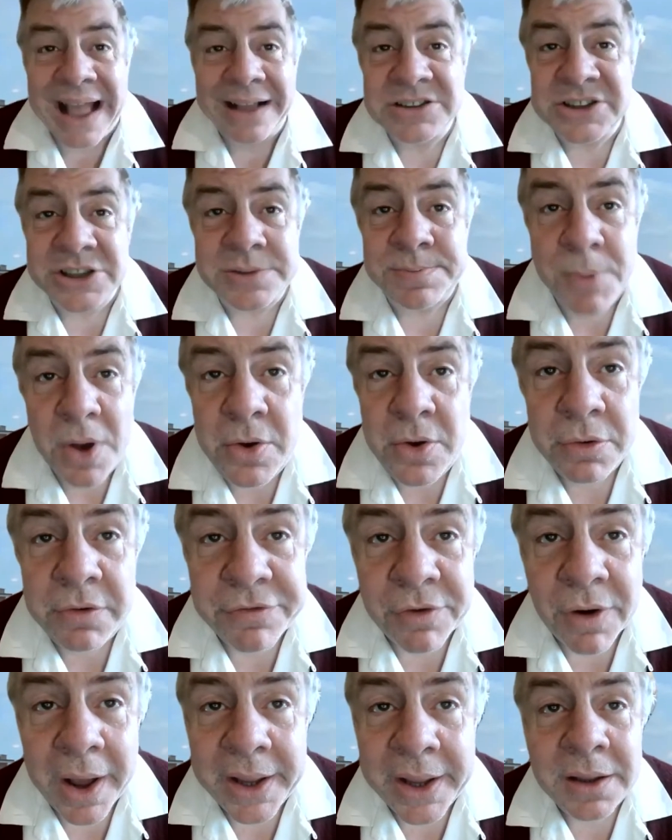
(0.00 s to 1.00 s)
can not just
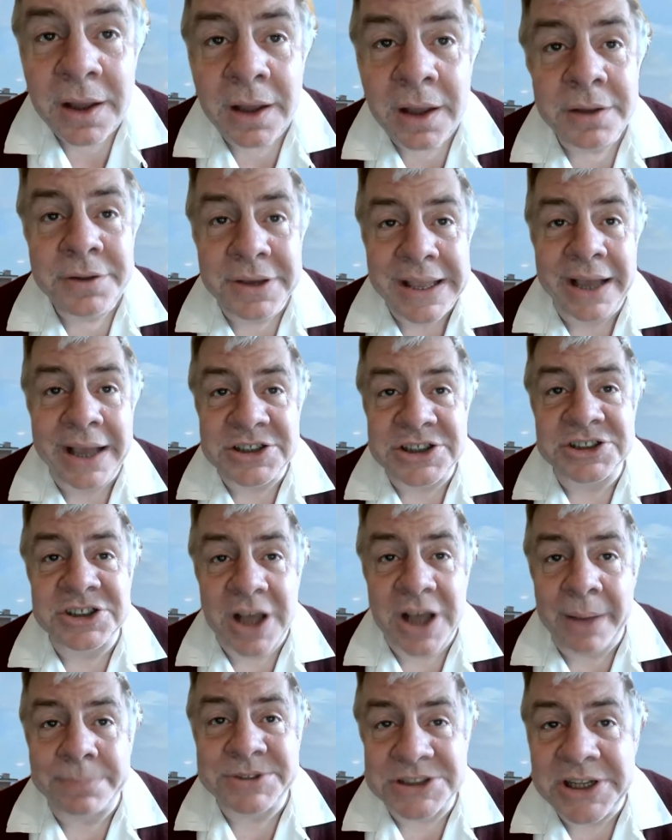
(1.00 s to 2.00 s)
move right you can't just
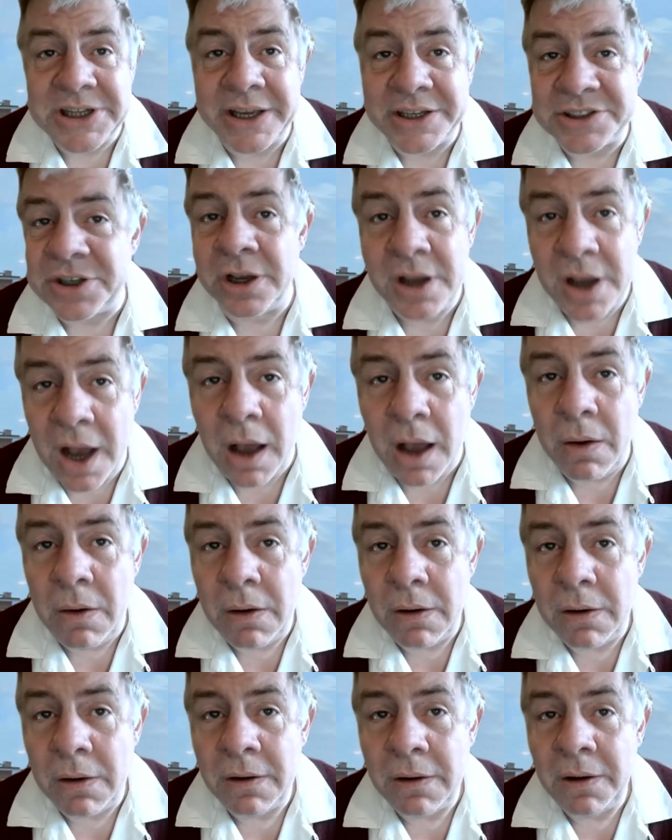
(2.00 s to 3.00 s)
up sticks and go
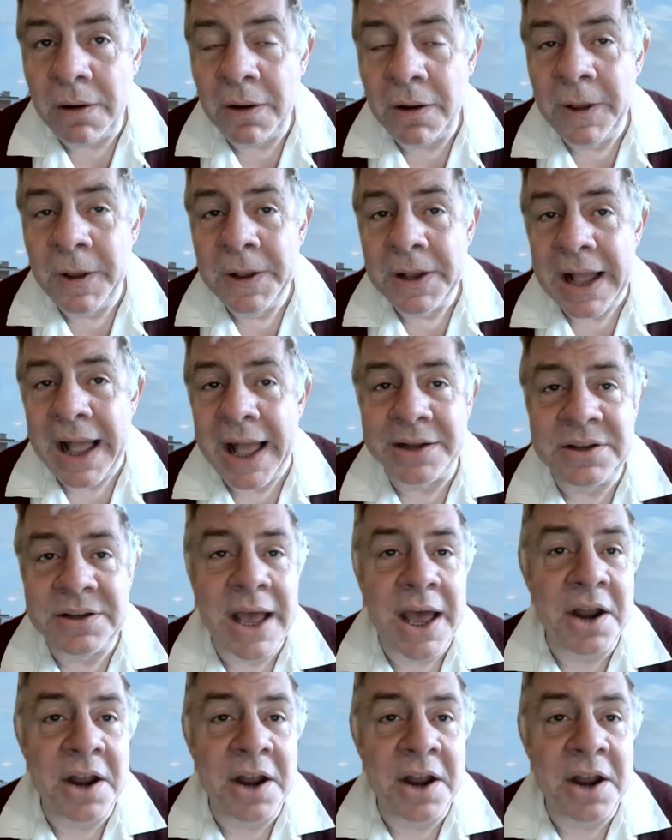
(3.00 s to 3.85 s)
and